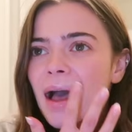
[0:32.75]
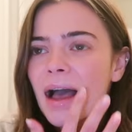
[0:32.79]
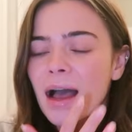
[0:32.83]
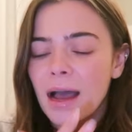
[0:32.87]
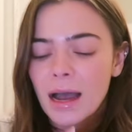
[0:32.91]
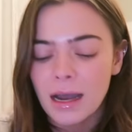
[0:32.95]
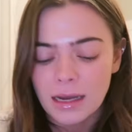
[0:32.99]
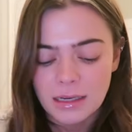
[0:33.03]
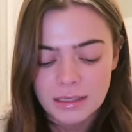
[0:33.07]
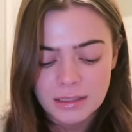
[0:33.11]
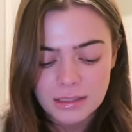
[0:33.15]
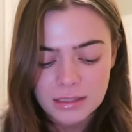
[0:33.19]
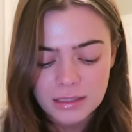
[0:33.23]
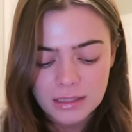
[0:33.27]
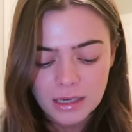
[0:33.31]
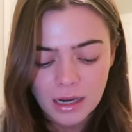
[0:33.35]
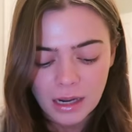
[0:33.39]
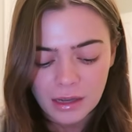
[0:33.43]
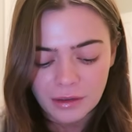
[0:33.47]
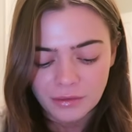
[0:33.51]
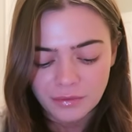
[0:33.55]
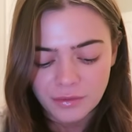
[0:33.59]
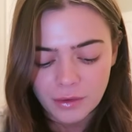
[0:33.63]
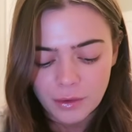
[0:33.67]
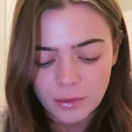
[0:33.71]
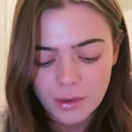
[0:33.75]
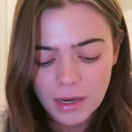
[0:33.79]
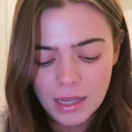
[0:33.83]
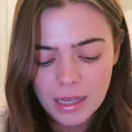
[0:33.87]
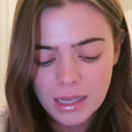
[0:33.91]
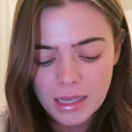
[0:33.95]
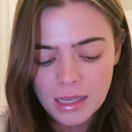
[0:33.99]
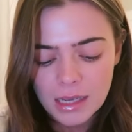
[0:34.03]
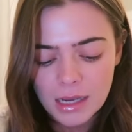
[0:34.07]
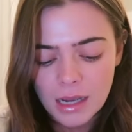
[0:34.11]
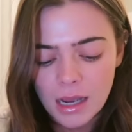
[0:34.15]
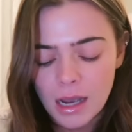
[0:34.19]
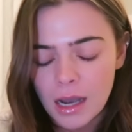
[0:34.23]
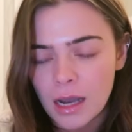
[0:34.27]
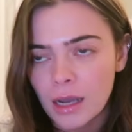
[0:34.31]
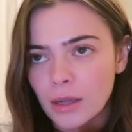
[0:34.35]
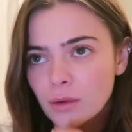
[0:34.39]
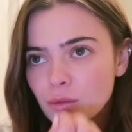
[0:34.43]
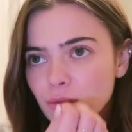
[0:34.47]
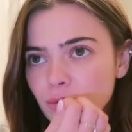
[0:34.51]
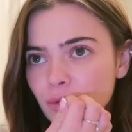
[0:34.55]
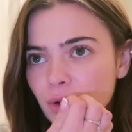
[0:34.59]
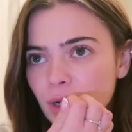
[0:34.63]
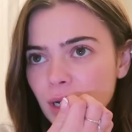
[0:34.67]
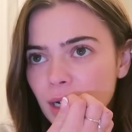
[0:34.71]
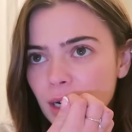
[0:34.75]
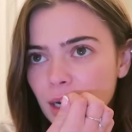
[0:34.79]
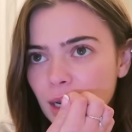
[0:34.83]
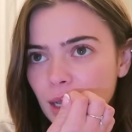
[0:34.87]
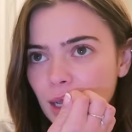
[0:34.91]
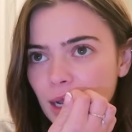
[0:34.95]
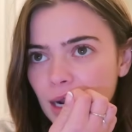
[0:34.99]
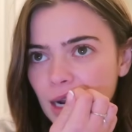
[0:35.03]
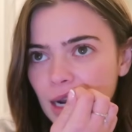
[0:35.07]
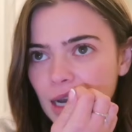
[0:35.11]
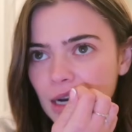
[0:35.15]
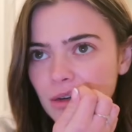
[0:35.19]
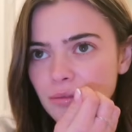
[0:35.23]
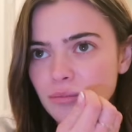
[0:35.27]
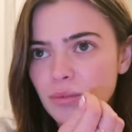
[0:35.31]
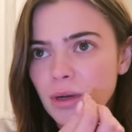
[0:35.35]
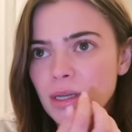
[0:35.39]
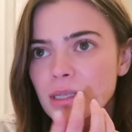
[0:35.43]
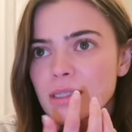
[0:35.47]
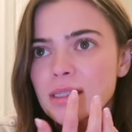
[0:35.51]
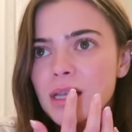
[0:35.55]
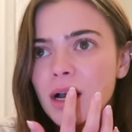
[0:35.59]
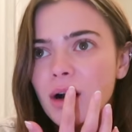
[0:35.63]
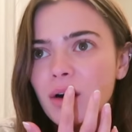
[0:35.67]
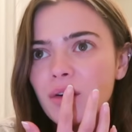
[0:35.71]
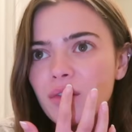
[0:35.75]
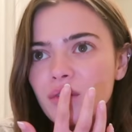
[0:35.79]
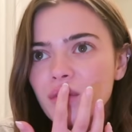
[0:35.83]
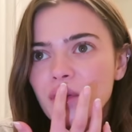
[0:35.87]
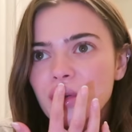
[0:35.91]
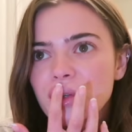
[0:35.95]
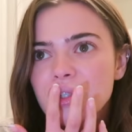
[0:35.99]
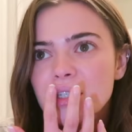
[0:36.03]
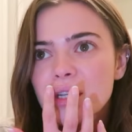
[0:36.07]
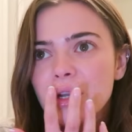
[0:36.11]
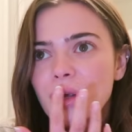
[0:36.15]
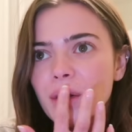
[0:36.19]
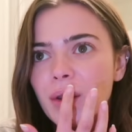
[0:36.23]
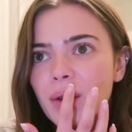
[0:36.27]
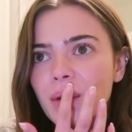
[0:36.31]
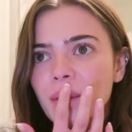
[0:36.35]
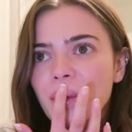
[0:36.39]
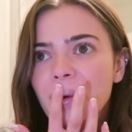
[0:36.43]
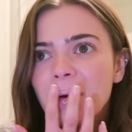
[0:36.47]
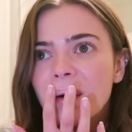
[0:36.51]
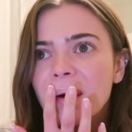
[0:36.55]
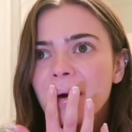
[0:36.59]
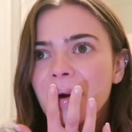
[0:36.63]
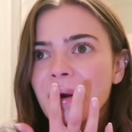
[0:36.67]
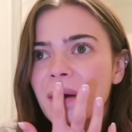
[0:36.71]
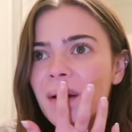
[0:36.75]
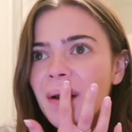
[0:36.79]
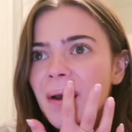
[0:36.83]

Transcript: and I feel like I really allowed myself to